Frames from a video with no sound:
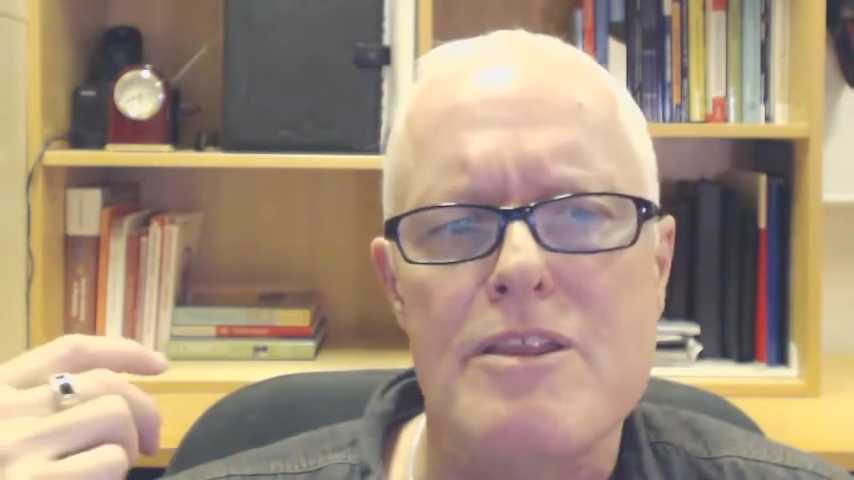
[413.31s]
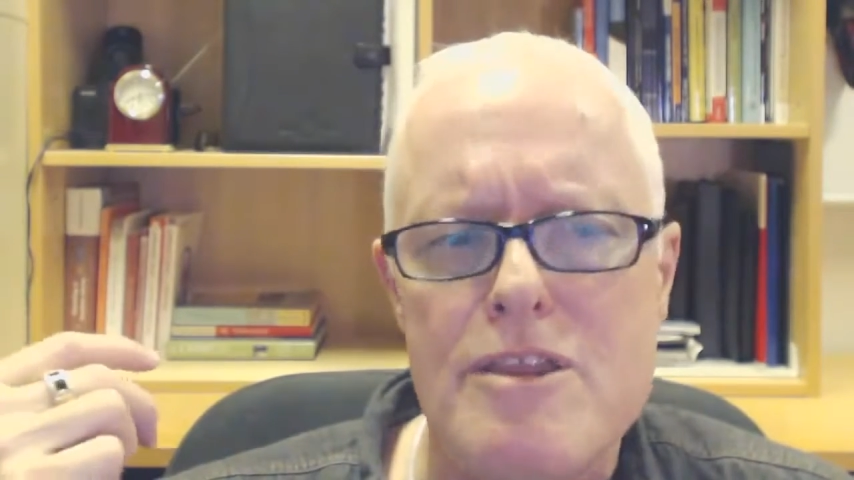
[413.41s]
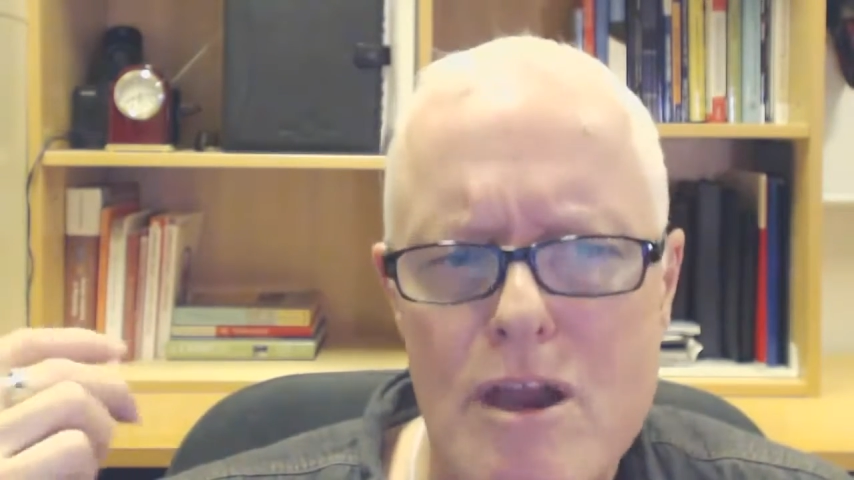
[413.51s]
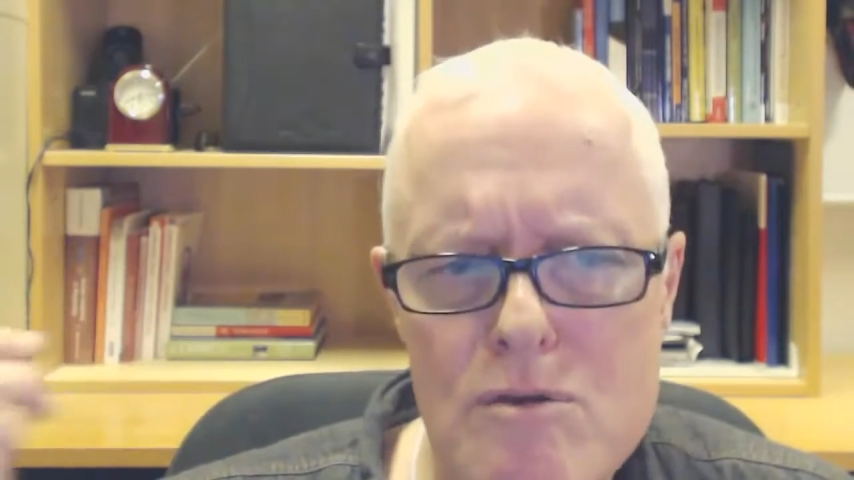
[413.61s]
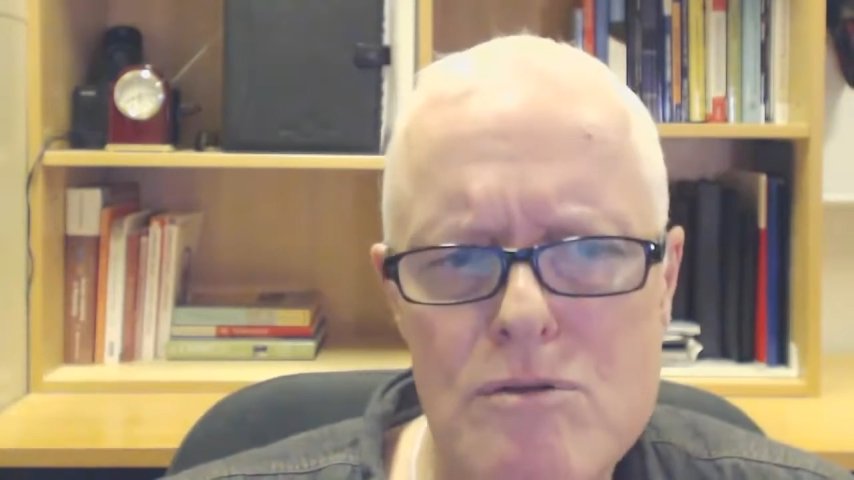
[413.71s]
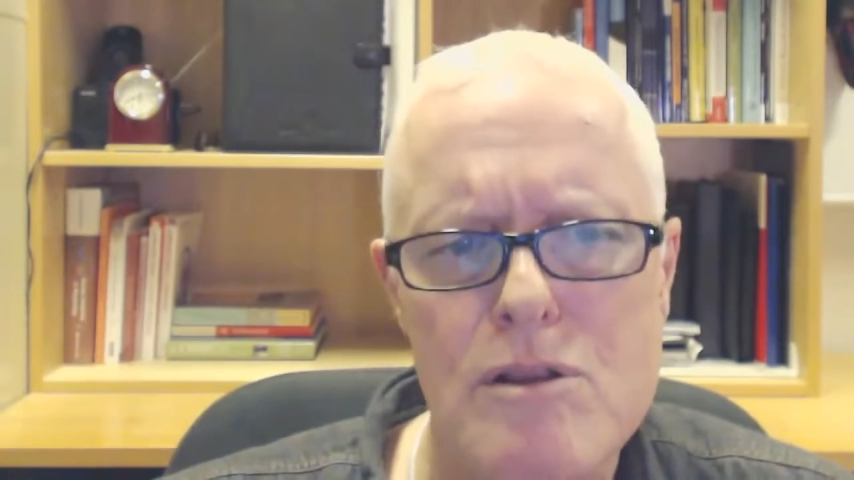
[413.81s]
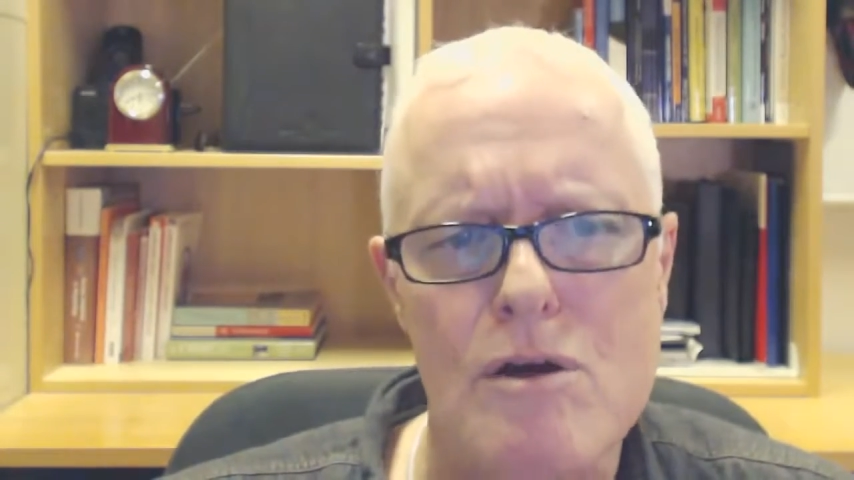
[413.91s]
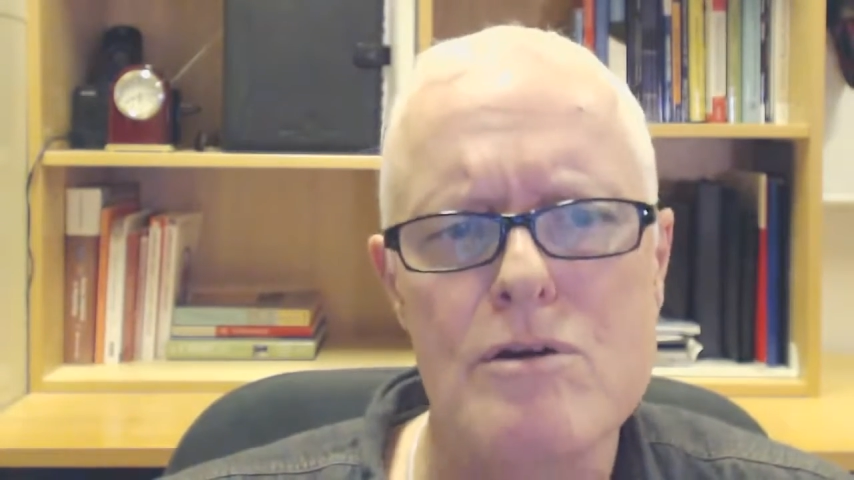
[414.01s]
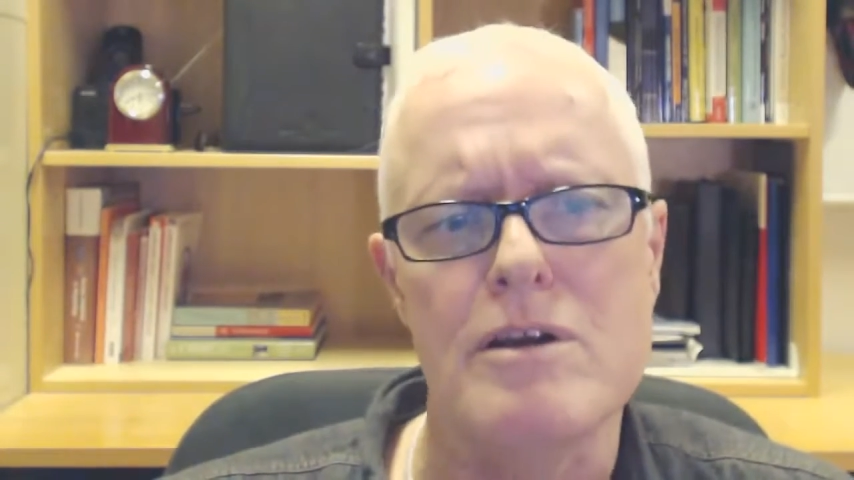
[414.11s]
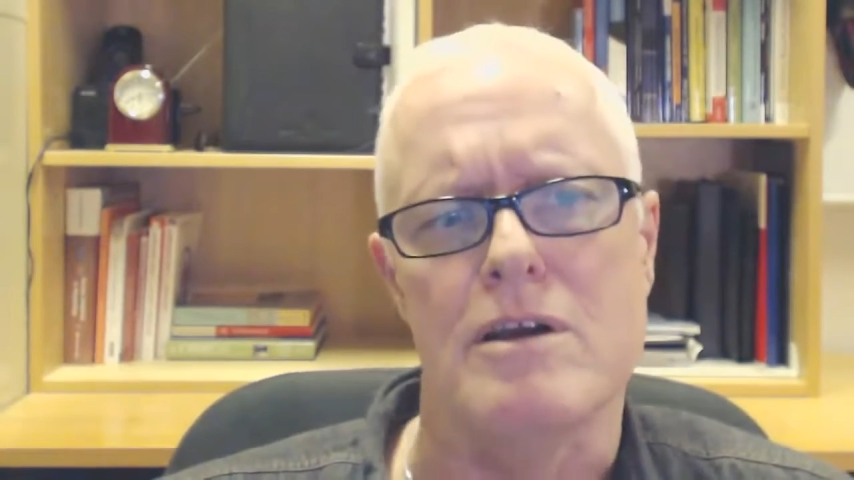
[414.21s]
are no
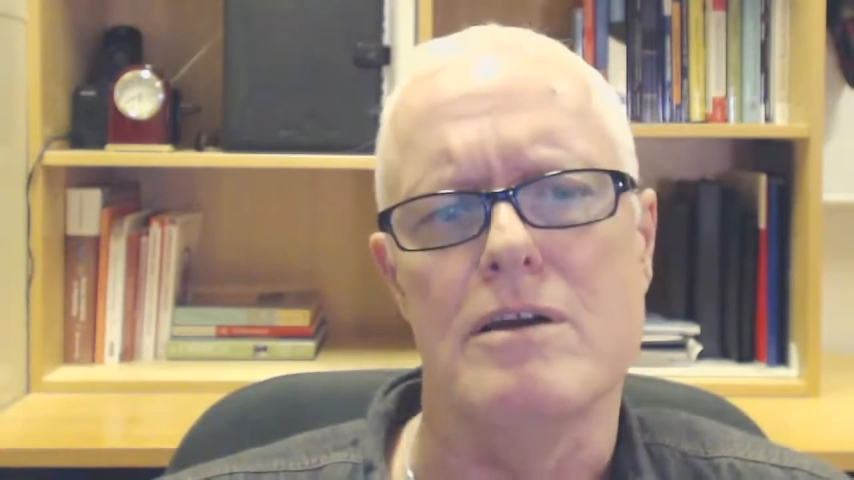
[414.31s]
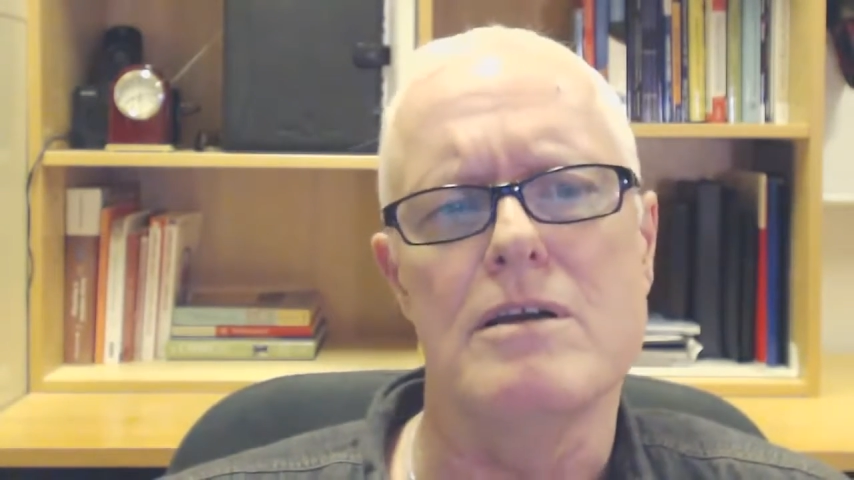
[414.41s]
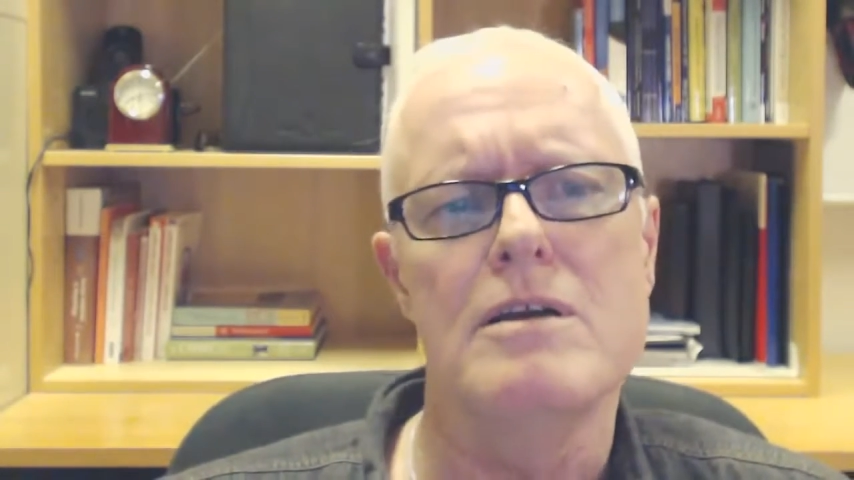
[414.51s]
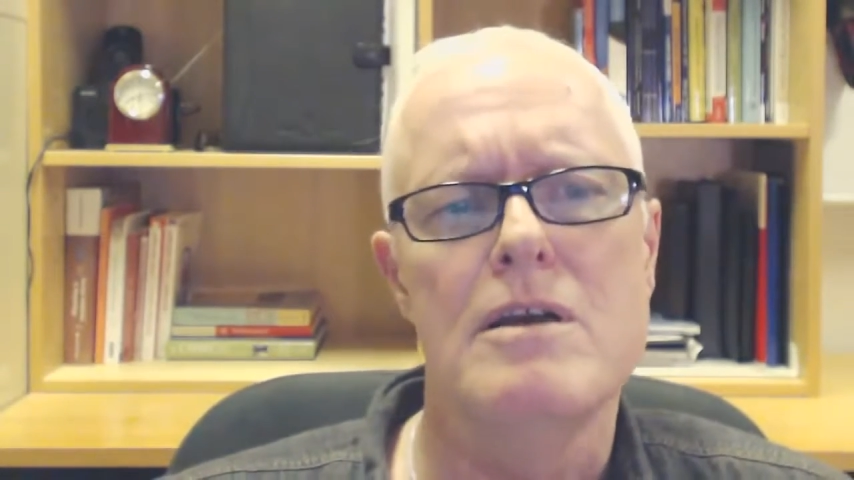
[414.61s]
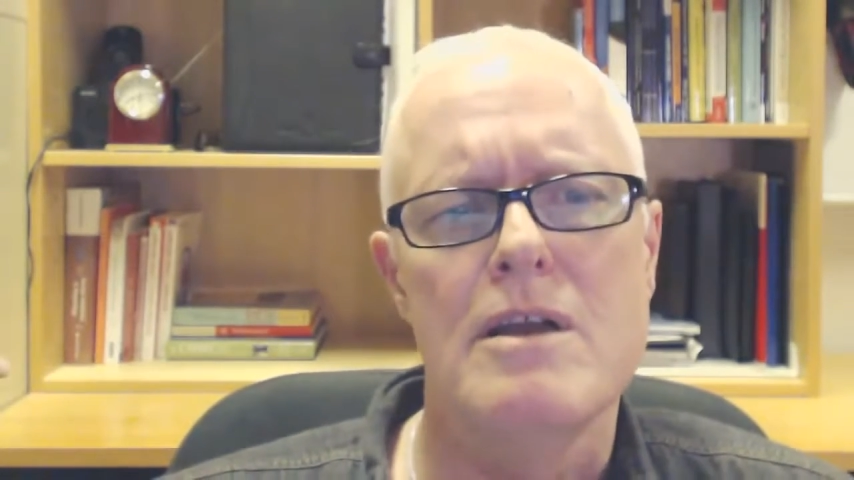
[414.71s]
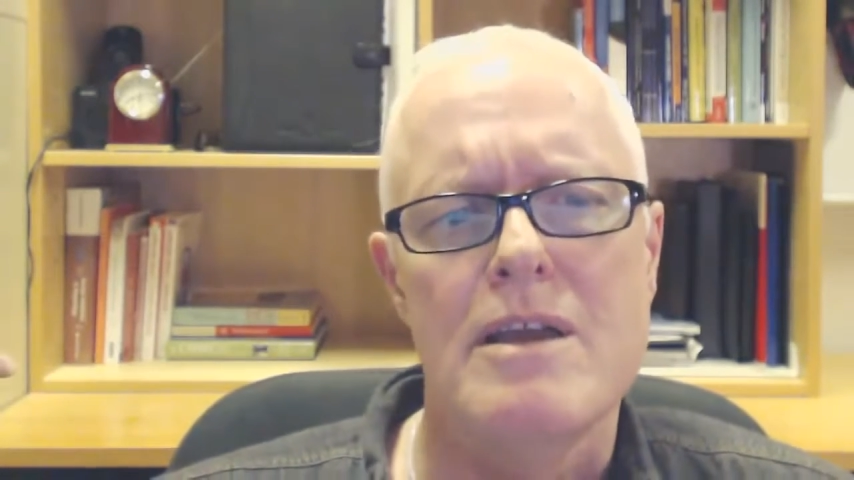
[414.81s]
longer